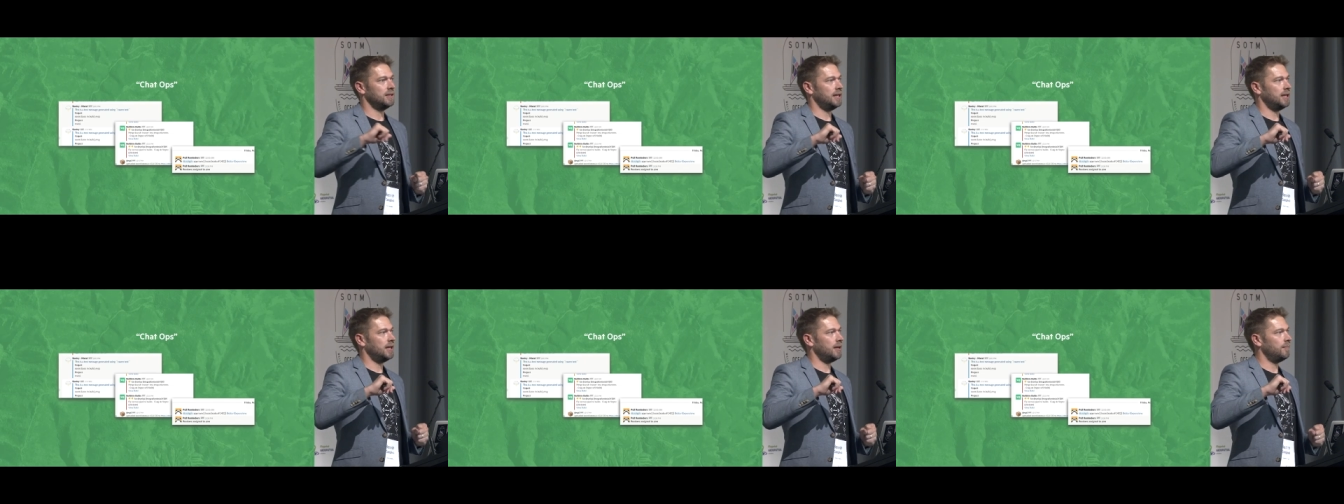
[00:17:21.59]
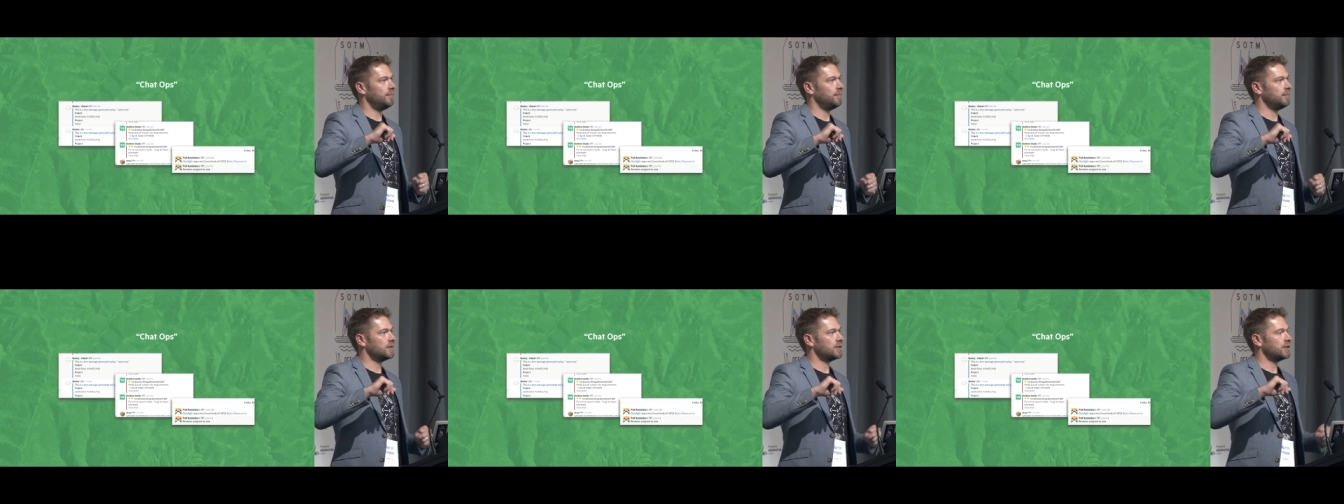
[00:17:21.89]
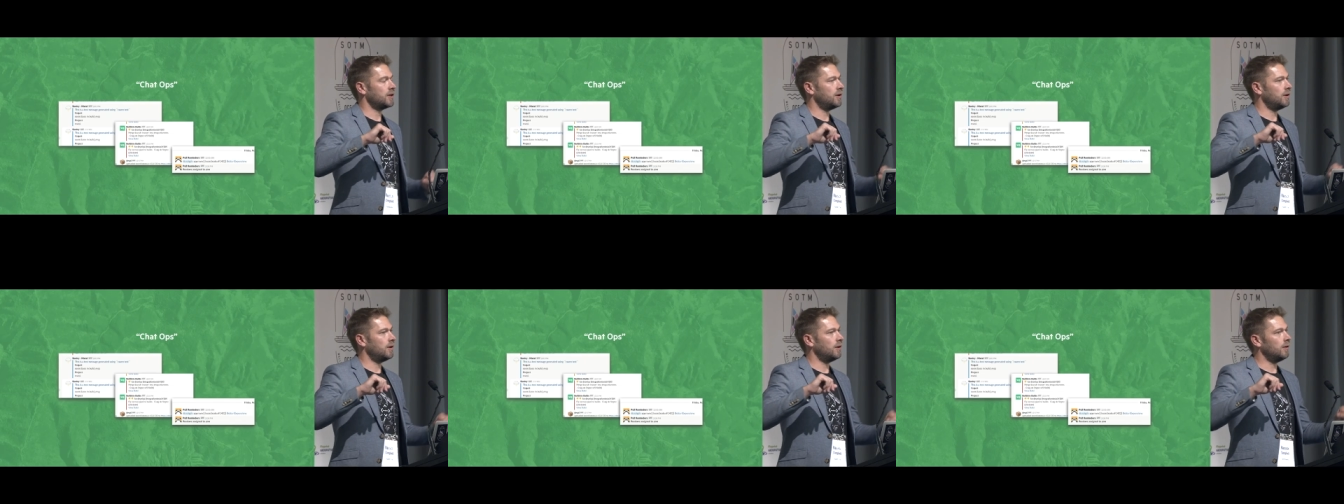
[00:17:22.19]
Um,
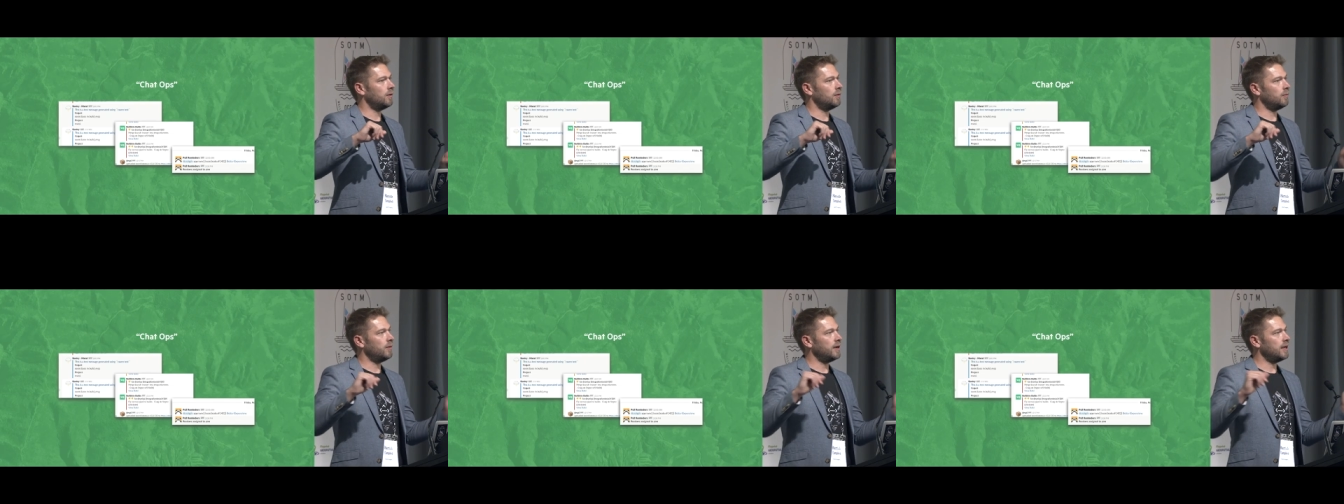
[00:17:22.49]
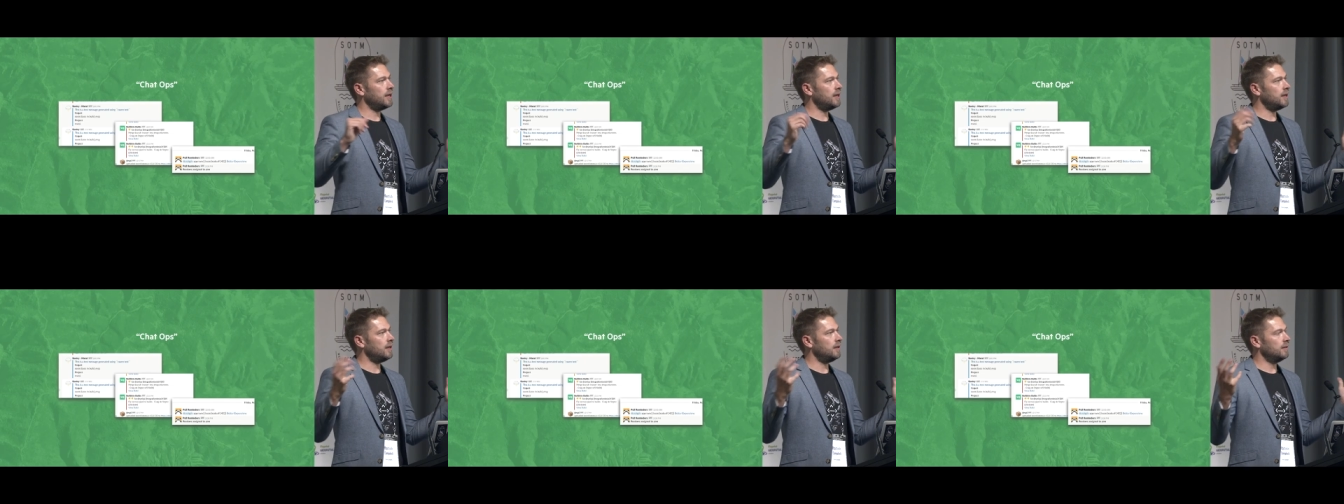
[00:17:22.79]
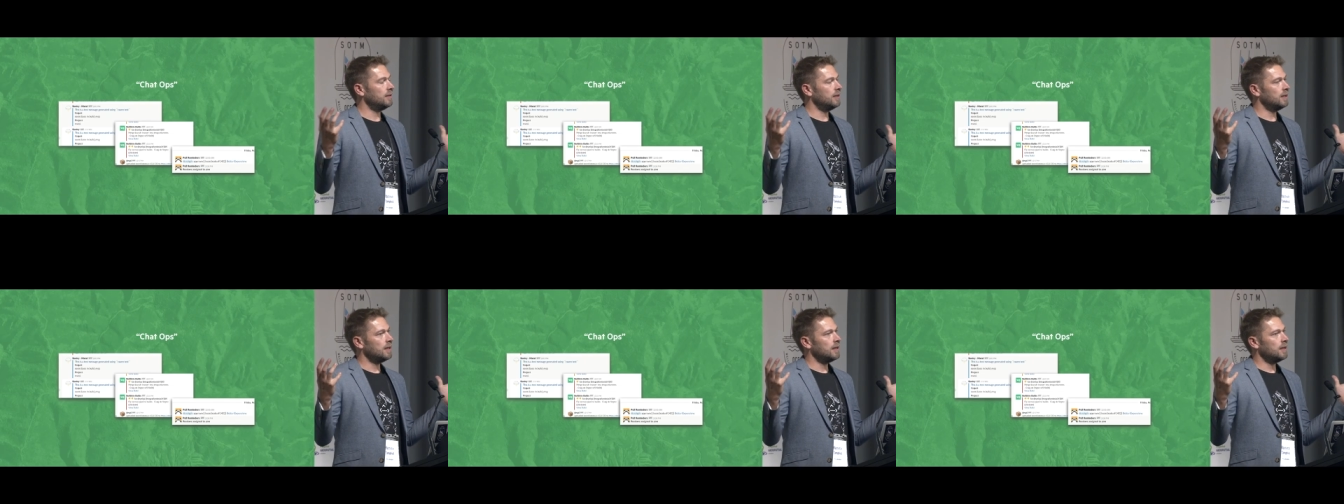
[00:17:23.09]
so
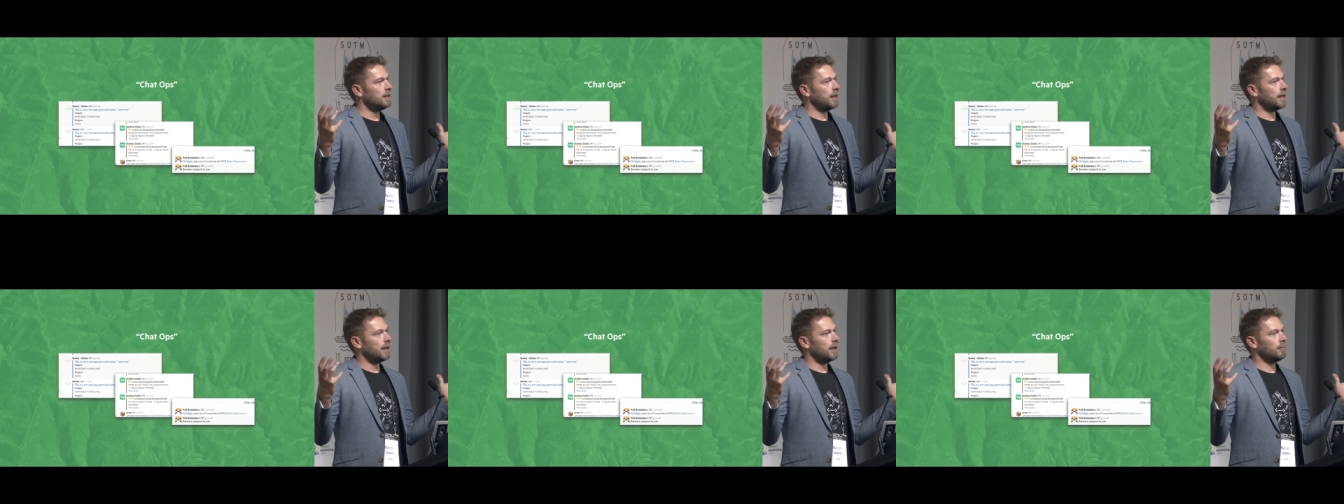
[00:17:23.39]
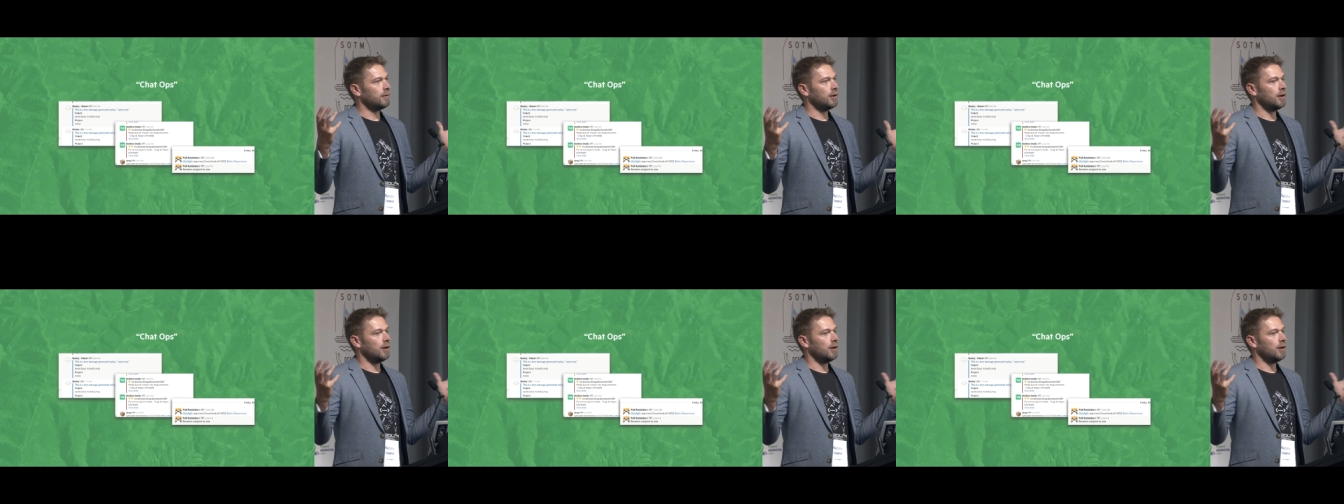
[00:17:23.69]
we, um,